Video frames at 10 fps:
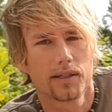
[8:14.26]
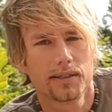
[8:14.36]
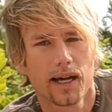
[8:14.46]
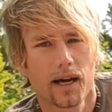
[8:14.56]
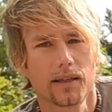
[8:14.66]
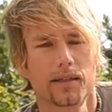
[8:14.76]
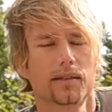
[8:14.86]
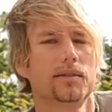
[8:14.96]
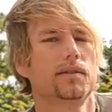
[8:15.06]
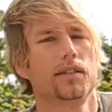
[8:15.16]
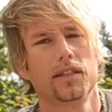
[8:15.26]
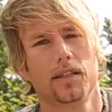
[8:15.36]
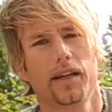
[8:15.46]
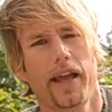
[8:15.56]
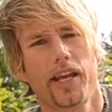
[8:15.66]

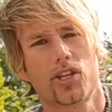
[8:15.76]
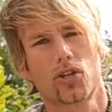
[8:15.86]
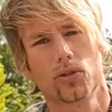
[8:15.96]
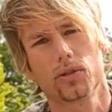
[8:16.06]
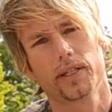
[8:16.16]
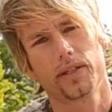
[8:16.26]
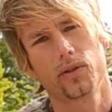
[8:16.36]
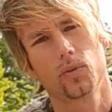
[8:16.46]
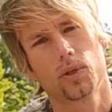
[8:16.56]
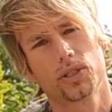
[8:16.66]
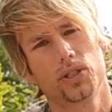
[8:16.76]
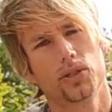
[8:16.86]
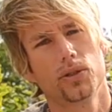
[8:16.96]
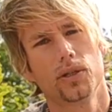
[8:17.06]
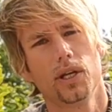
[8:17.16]
done a shoot and you want
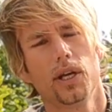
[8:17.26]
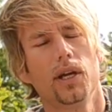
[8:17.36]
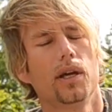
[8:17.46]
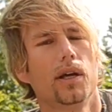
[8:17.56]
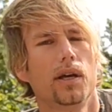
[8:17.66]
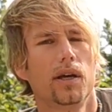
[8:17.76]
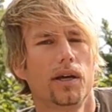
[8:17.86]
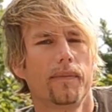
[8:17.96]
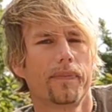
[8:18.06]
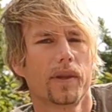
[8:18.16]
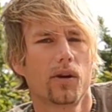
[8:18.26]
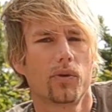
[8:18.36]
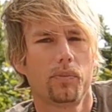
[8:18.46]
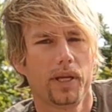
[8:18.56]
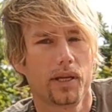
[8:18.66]
to
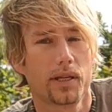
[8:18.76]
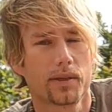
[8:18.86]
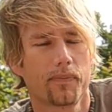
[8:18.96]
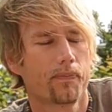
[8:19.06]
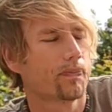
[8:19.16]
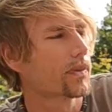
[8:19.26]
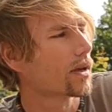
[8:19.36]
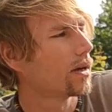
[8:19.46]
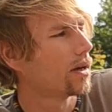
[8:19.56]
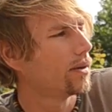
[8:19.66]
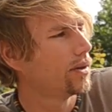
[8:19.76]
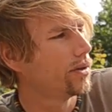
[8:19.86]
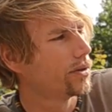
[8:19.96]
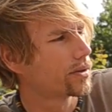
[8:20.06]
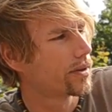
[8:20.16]
repeat it, you
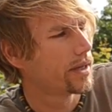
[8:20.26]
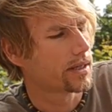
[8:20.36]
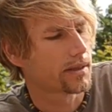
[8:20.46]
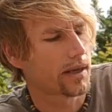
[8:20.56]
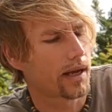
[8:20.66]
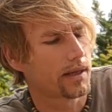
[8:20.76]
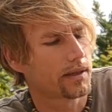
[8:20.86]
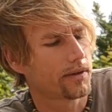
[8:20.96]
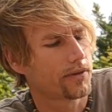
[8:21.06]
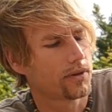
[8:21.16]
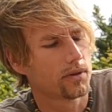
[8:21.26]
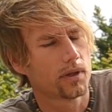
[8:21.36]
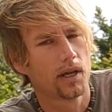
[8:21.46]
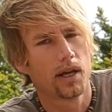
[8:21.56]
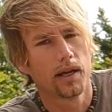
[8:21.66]
use this. And if
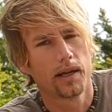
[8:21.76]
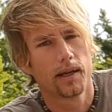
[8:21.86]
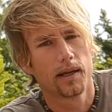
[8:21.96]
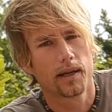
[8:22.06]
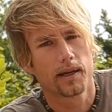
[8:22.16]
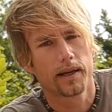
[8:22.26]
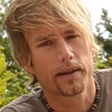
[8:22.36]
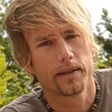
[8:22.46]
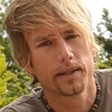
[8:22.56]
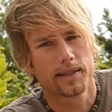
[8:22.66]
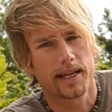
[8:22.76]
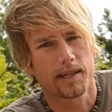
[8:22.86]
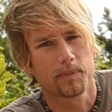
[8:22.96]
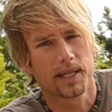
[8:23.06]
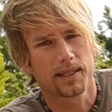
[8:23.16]
you click the Z
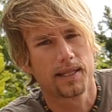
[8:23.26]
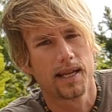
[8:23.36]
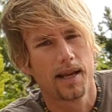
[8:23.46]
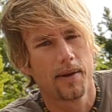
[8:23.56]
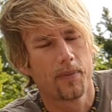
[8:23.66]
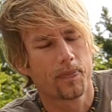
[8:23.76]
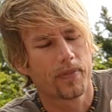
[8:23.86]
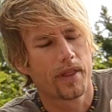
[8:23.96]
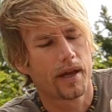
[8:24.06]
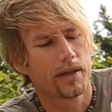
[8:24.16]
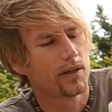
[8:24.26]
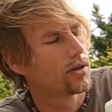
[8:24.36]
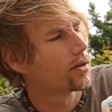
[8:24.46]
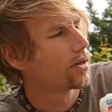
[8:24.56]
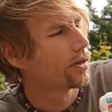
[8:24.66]
button, then
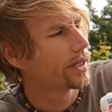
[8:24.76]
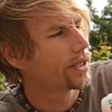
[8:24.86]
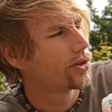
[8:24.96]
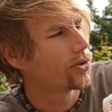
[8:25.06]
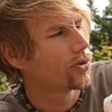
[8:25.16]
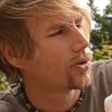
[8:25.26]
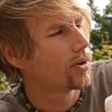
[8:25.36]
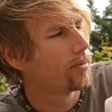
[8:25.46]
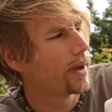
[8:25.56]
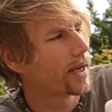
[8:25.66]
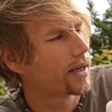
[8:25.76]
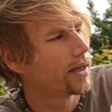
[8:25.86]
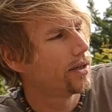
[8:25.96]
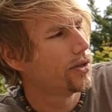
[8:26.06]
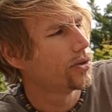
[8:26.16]
you're going to make
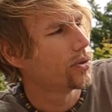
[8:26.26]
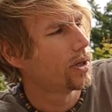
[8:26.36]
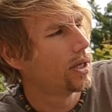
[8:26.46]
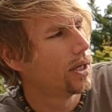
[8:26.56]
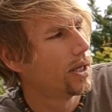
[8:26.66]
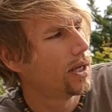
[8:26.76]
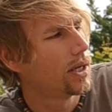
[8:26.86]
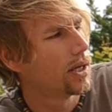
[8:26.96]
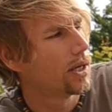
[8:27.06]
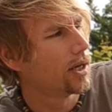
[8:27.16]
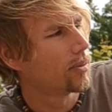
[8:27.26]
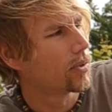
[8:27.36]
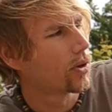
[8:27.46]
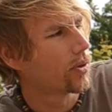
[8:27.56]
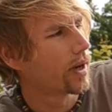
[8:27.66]
a new
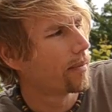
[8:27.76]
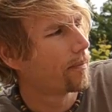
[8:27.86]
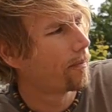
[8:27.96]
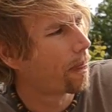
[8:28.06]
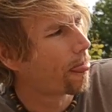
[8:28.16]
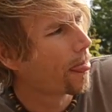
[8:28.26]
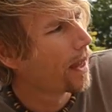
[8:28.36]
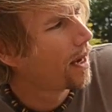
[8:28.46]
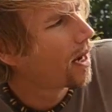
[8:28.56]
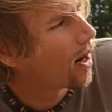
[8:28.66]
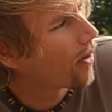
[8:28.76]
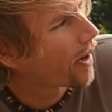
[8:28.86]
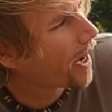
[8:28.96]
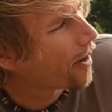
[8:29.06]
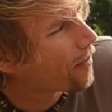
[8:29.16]
program.
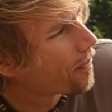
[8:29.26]
Okay.